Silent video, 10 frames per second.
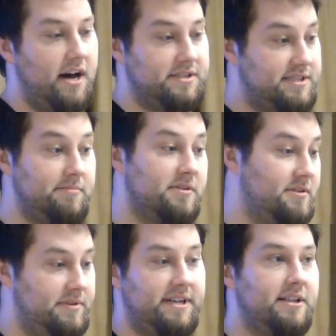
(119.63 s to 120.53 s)

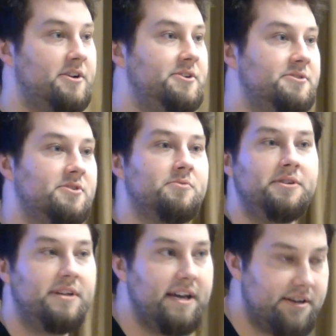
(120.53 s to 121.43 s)
Similarly, we tell our users when
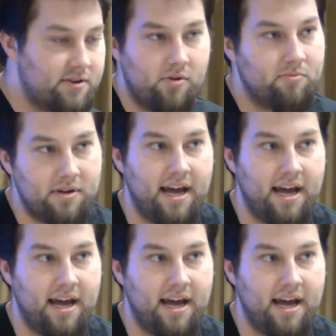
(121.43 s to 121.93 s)
you take your corporate